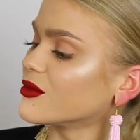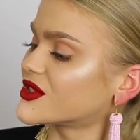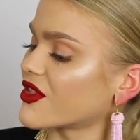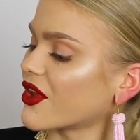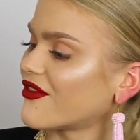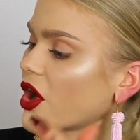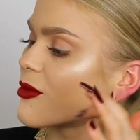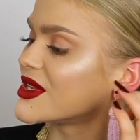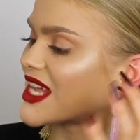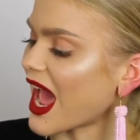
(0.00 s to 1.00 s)
So they're
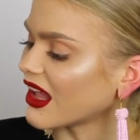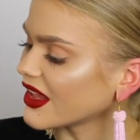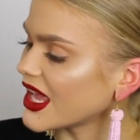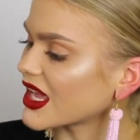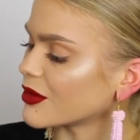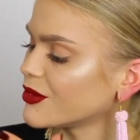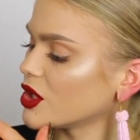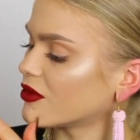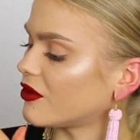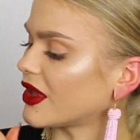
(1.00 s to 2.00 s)
very metallic and
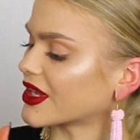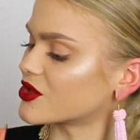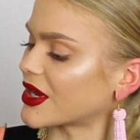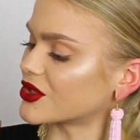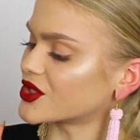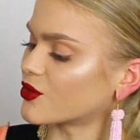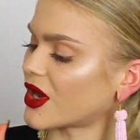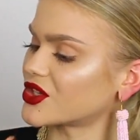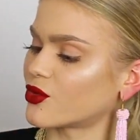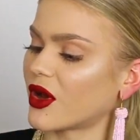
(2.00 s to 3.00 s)
beautiful. I can try to
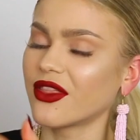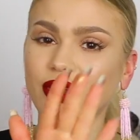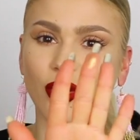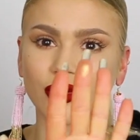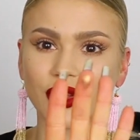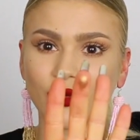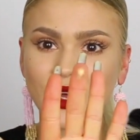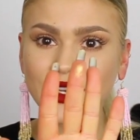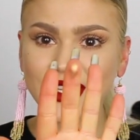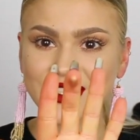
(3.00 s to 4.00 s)
swatch one, the golden
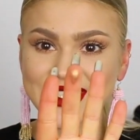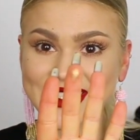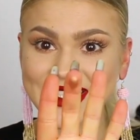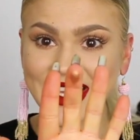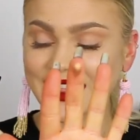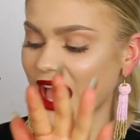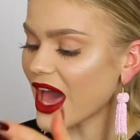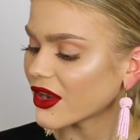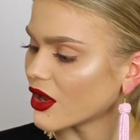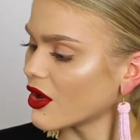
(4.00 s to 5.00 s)
one, can you see
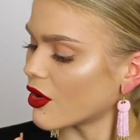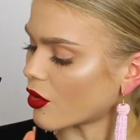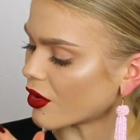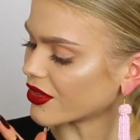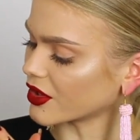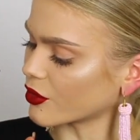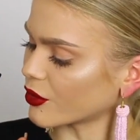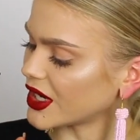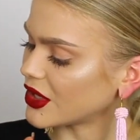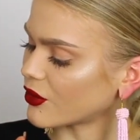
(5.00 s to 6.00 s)
that? Or the
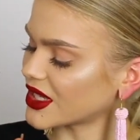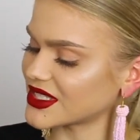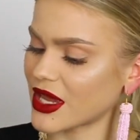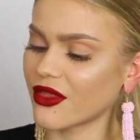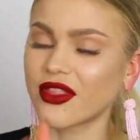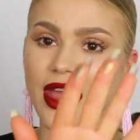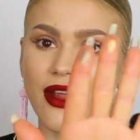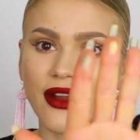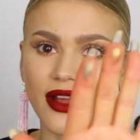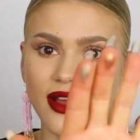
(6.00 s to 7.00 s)
green one down
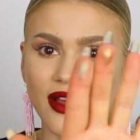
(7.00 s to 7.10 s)
there.